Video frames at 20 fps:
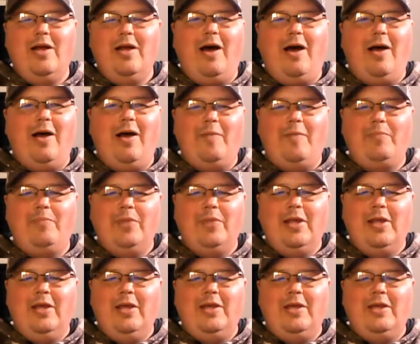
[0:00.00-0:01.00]
Um,
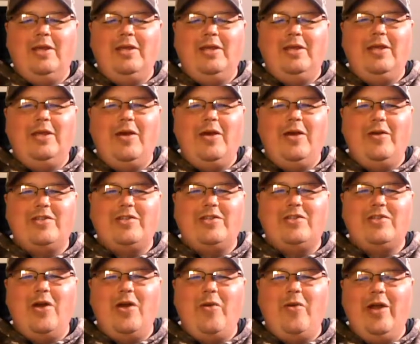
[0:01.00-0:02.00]
you know, it's
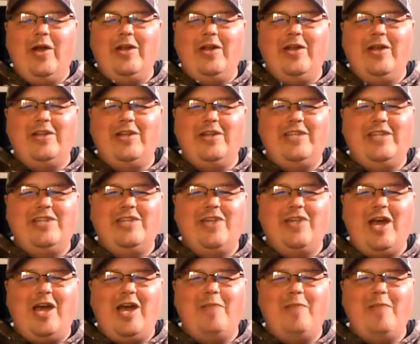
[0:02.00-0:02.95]
nowhere near a DJI,